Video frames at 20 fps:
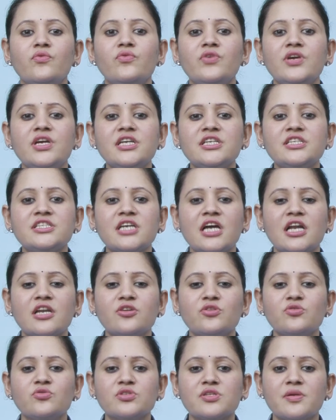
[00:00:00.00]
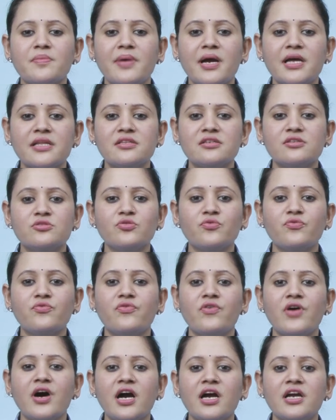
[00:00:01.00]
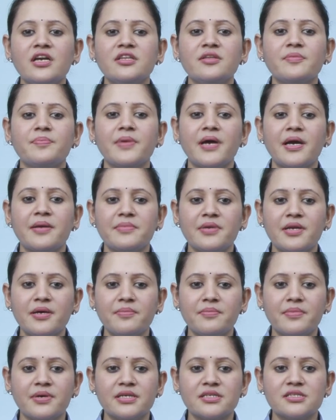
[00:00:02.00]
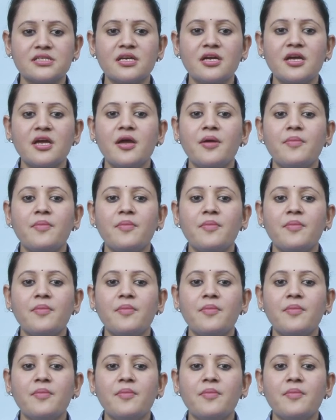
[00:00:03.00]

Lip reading: We shall use the method to find the prime numbers.